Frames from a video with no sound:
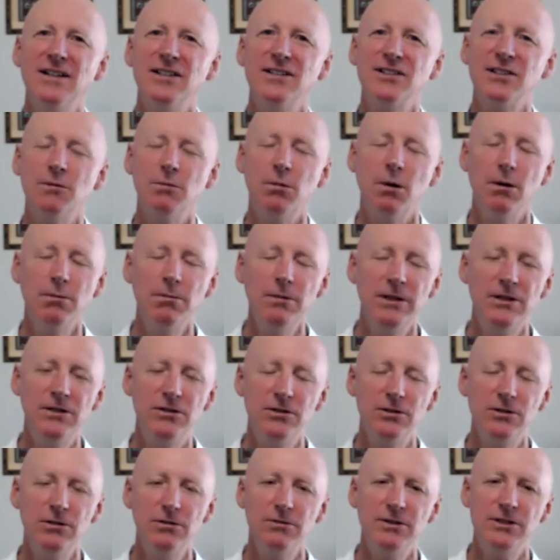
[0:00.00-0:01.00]
So what we
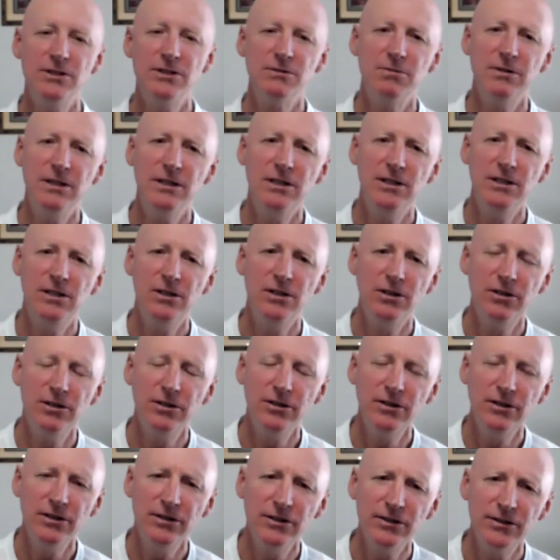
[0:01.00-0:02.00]
do is we
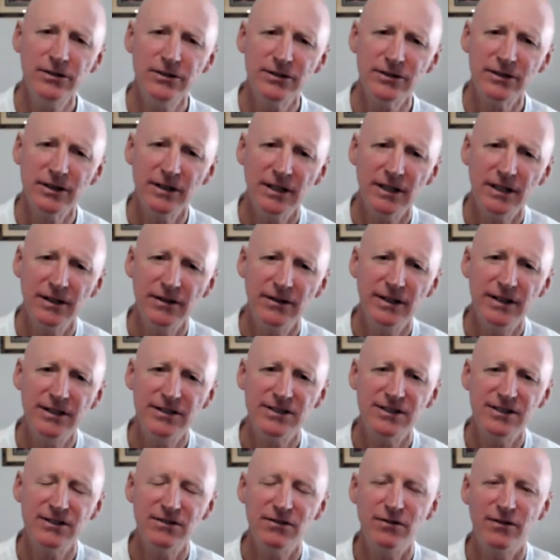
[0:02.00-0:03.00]
use
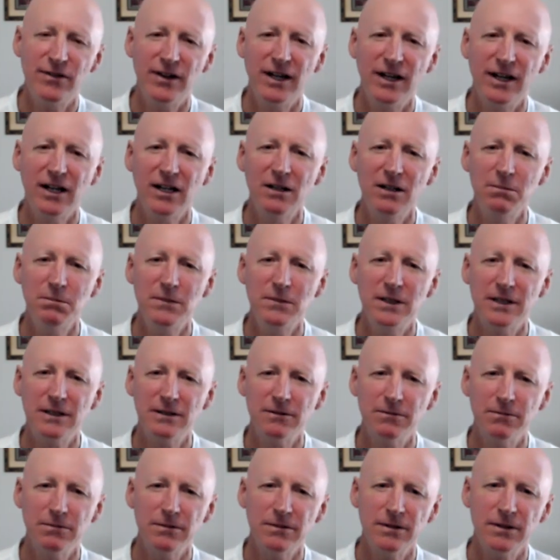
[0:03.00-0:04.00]
this
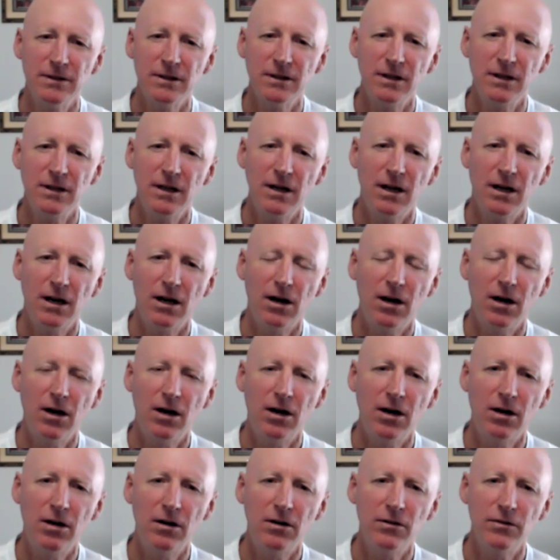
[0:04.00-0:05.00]
development
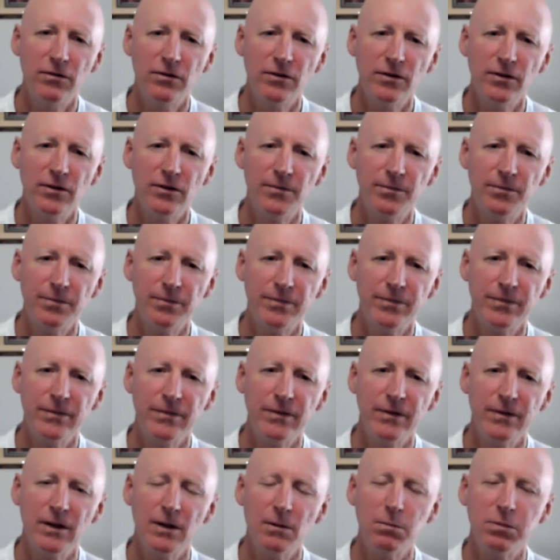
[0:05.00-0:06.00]
of
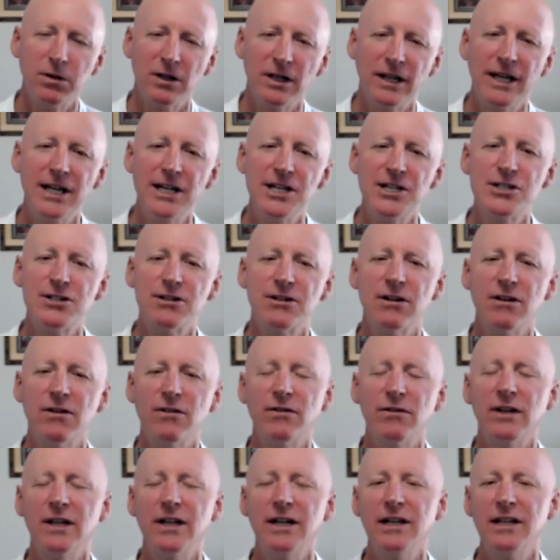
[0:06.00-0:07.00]
the pleasure
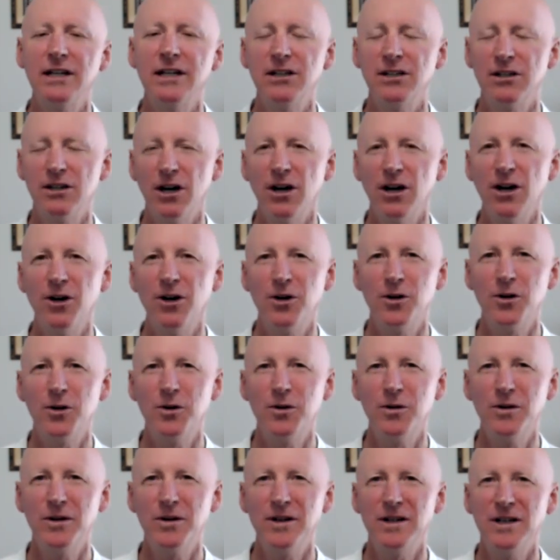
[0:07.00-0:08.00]
of letting
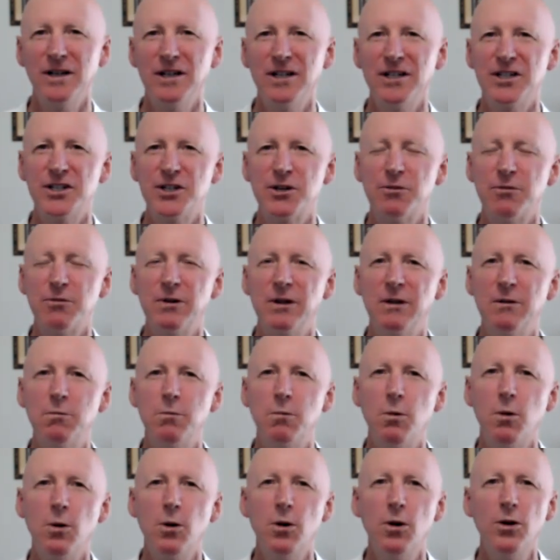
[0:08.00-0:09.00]
go to
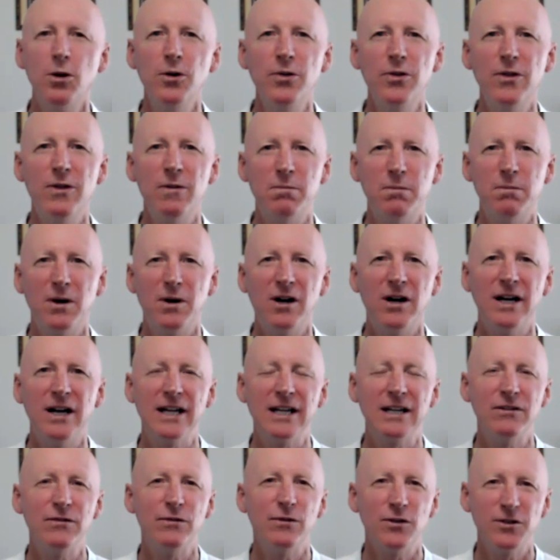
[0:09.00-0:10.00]
reward the
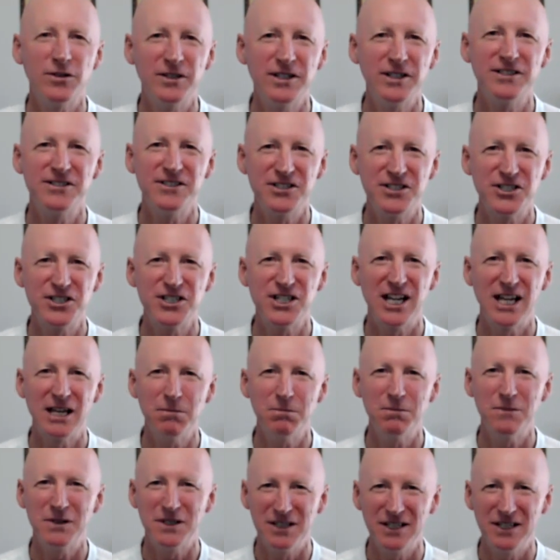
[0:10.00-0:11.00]
mind for
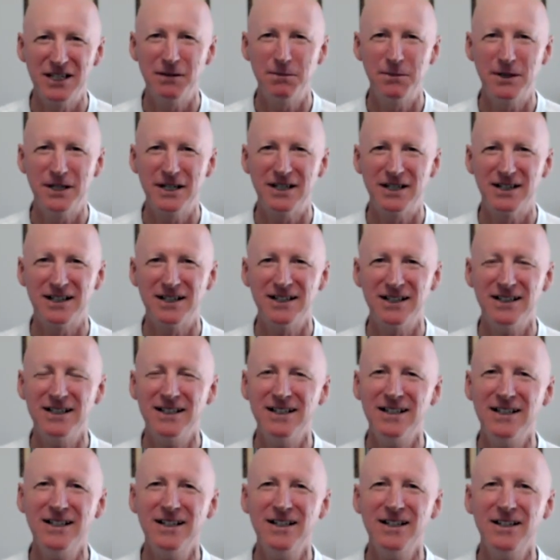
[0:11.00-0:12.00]
disenchantment, nibbida,
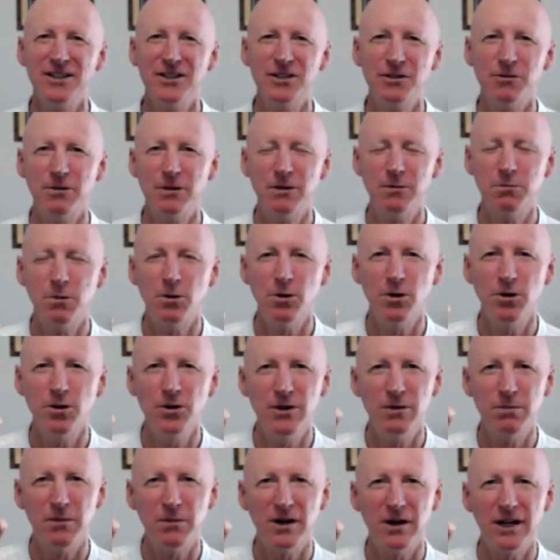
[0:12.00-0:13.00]
to
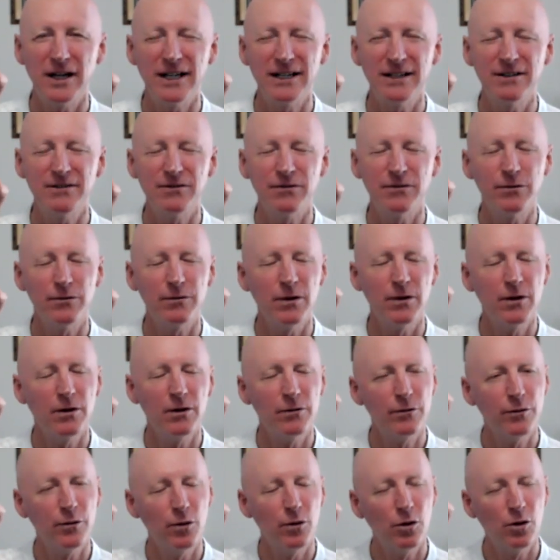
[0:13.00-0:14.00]
reward the mind
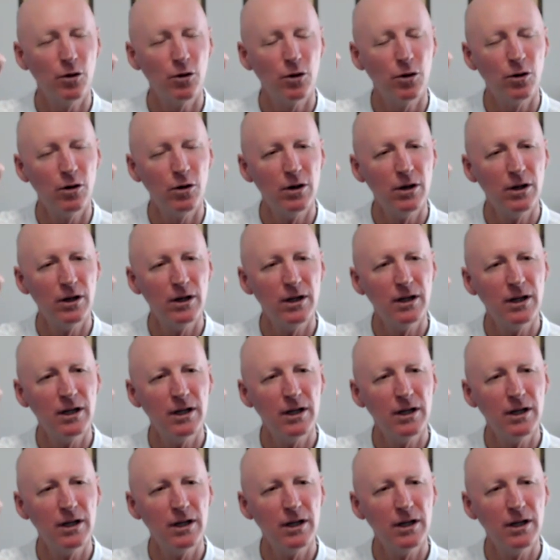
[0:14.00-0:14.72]
for